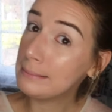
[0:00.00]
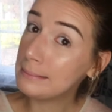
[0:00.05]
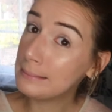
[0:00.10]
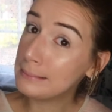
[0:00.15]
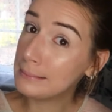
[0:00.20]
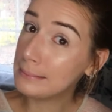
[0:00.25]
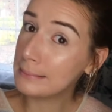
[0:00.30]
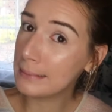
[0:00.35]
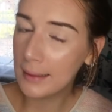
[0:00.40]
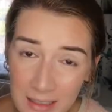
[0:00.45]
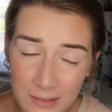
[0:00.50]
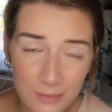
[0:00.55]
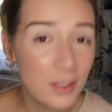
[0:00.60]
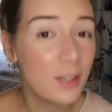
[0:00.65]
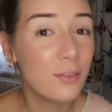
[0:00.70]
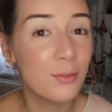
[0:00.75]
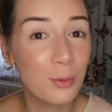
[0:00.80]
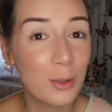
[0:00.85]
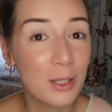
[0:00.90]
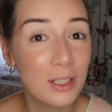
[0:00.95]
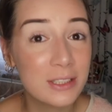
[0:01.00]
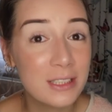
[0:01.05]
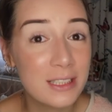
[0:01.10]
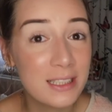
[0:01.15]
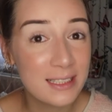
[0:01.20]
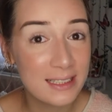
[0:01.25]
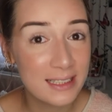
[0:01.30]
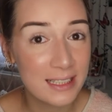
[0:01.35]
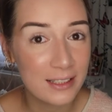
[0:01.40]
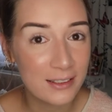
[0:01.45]
If you've watched
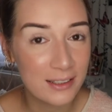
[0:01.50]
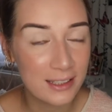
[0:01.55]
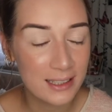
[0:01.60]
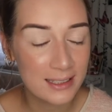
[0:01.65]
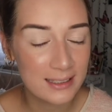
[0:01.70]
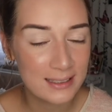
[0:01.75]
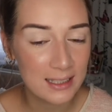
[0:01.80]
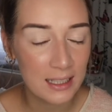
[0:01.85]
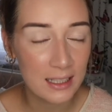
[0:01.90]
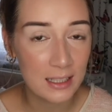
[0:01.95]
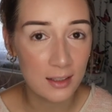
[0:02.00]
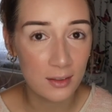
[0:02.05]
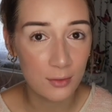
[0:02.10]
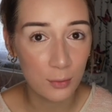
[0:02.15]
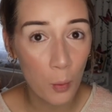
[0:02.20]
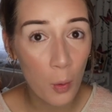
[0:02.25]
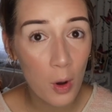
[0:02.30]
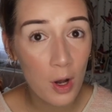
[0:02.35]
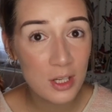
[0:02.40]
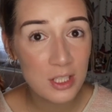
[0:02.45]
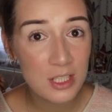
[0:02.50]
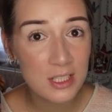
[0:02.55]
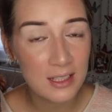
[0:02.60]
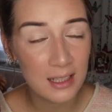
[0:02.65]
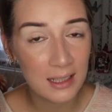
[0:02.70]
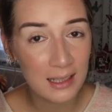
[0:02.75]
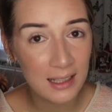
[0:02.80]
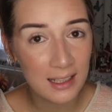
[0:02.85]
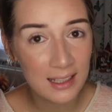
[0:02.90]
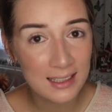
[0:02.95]
the series and you've watched
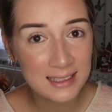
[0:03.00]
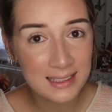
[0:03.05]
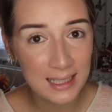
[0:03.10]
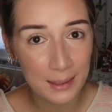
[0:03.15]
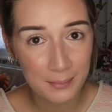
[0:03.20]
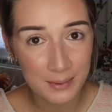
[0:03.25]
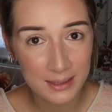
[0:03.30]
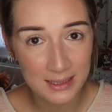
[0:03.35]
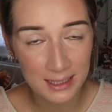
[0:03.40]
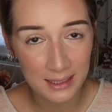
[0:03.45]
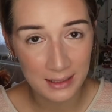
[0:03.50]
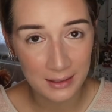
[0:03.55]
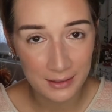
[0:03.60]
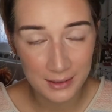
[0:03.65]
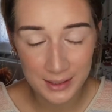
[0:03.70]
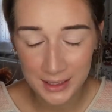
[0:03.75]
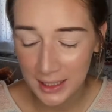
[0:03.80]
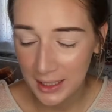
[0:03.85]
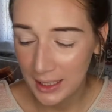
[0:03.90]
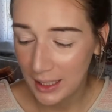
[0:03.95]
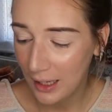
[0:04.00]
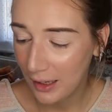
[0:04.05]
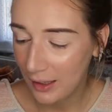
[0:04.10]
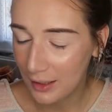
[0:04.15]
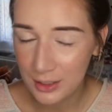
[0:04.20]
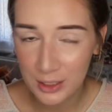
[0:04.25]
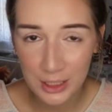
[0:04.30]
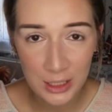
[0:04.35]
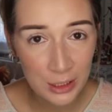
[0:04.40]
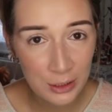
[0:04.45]
the last episode
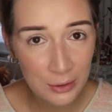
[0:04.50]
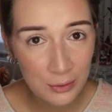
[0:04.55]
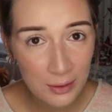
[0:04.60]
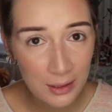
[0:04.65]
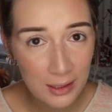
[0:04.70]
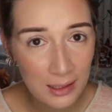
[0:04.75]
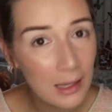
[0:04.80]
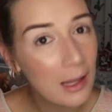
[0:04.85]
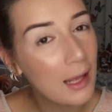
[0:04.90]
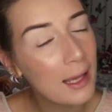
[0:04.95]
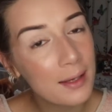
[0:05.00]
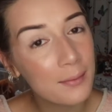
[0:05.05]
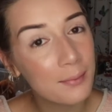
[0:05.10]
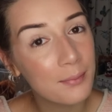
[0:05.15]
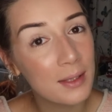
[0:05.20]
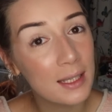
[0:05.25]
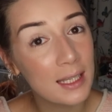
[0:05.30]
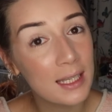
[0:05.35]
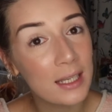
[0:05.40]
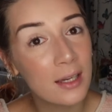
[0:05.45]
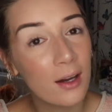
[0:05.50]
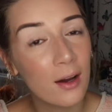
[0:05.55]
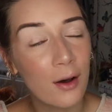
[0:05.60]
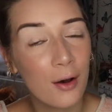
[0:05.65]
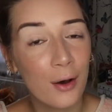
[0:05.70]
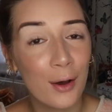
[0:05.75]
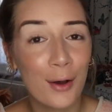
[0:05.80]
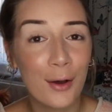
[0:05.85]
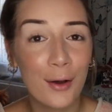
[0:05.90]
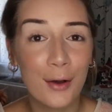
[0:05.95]
and you, like me,
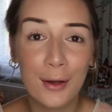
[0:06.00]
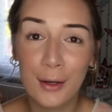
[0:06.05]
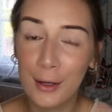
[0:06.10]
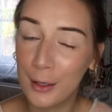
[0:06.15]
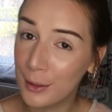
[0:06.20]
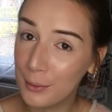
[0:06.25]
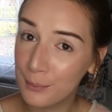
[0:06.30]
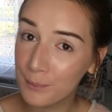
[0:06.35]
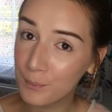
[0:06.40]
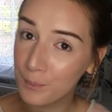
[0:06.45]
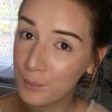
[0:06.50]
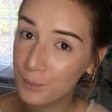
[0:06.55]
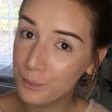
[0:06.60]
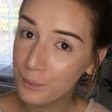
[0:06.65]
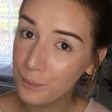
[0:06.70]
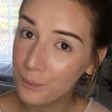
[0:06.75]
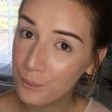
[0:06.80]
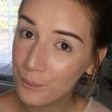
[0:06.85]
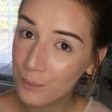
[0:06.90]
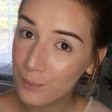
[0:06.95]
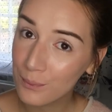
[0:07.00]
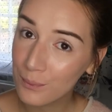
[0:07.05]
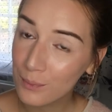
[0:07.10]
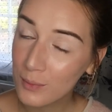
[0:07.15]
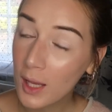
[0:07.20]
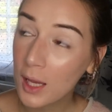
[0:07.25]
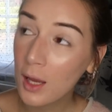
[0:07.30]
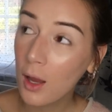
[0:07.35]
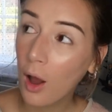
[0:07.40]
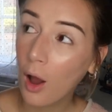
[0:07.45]
are
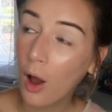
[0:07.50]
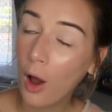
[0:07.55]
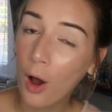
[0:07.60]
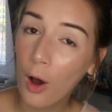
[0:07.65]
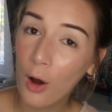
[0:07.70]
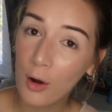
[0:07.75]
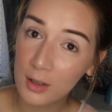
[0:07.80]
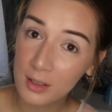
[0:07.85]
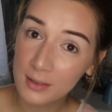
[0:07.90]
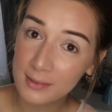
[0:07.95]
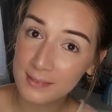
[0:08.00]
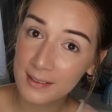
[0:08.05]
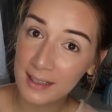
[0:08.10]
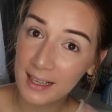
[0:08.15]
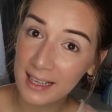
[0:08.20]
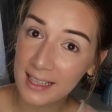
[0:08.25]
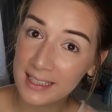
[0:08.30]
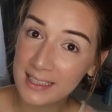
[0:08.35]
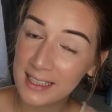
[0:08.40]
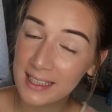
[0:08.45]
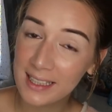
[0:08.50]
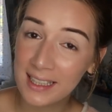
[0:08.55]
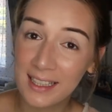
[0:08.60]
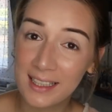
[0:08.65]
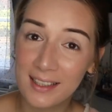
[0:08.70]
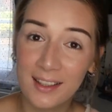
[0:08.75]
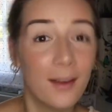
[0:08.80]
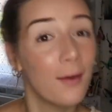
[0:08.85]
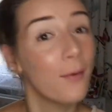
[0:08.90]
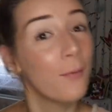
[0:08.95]
horrified,
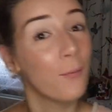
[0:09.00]
then